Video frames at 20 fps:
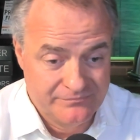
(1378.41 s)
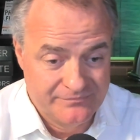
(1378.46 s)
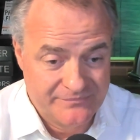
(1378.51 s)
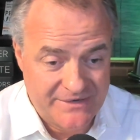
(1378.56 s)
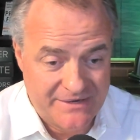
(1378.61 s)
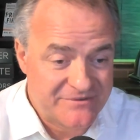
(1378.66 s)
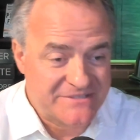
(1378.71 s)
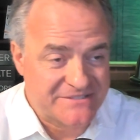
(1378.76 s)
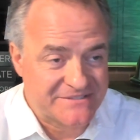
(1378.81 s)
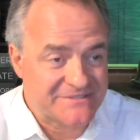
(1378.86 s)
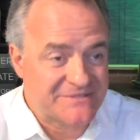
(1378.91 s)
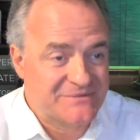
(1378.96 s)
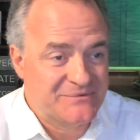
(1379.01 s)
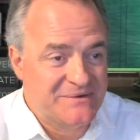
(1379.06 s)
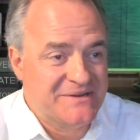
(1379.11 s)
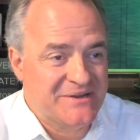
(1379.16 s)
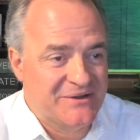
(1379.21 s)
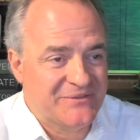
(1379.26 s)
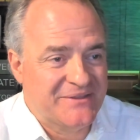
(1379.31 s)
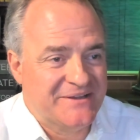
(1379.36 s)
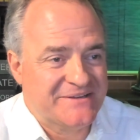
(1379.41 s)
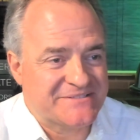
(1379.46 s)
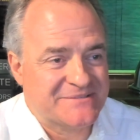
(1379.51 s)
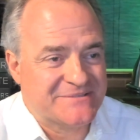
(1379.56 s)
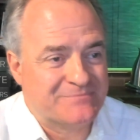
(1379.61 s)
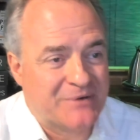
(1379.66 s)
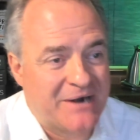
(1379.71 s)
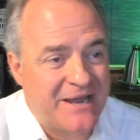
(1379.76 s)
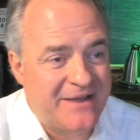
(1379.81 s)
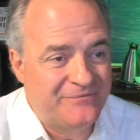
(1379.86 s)
Obviously, we know that's
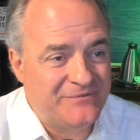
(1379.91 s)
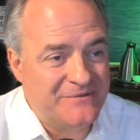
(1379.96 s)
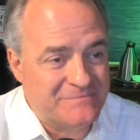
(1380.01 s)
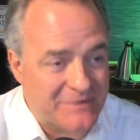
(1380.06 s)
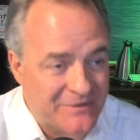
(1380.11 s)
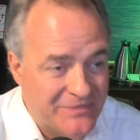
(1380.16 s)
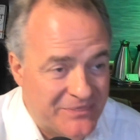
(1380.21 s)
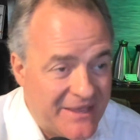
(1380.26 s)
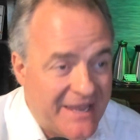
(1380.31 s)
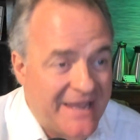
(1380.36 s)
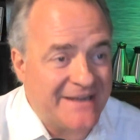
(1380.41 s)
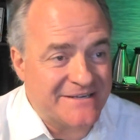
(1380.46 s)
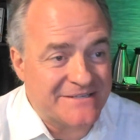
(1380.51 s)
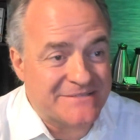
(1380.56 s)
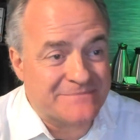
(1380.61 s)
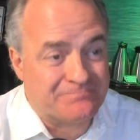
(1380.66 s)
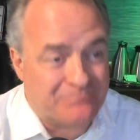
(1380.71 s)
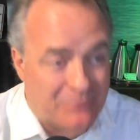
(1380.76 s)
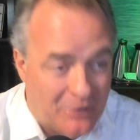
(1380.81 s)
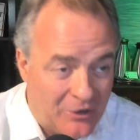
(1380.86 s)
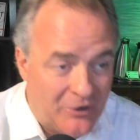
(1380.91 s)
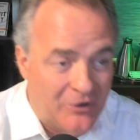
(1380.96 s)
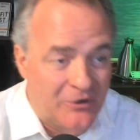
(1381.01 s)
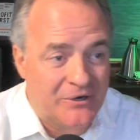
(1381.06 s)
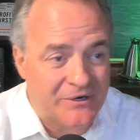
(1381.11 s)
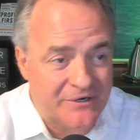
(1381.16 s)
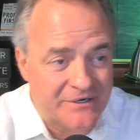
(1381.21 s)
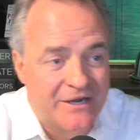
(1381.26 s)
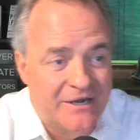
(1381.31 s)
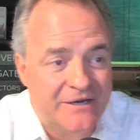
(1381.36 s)
the profit, but that is
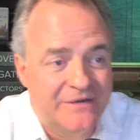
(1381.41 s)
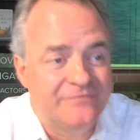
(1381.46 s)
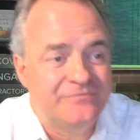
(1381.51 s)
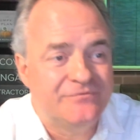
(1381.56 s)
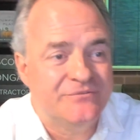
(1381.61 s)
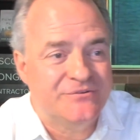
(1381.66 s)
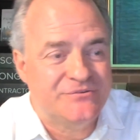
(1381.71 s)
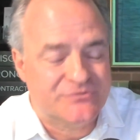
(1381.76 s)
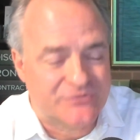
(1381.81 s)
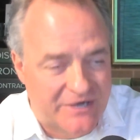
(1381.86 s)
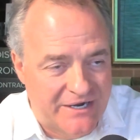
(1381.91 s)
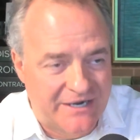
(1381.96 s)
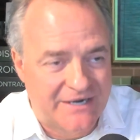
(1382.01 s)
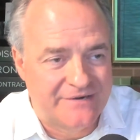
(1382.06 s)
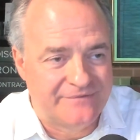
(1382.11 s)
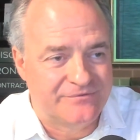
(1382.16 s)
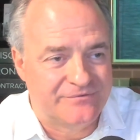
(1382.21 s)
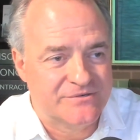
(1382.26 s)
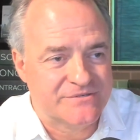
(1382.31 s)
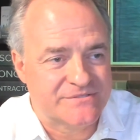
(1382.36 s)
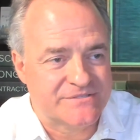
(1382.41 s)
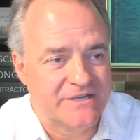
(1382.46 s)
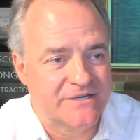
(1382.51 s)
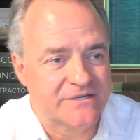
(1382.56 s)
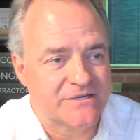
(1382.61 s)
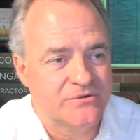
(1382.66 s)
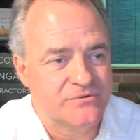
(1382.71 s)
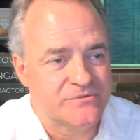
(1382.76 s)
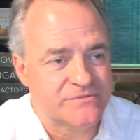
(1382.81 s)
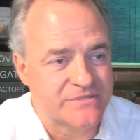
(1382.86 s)
part of the drivers
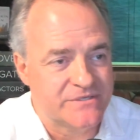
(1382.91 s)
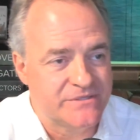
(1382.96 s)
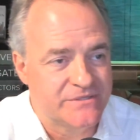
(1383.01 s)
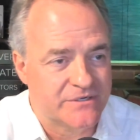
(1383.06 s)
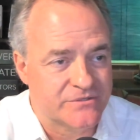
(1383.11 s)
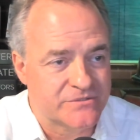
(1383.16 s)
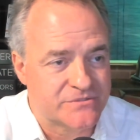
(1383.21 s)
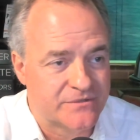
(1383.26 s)
that goes in there.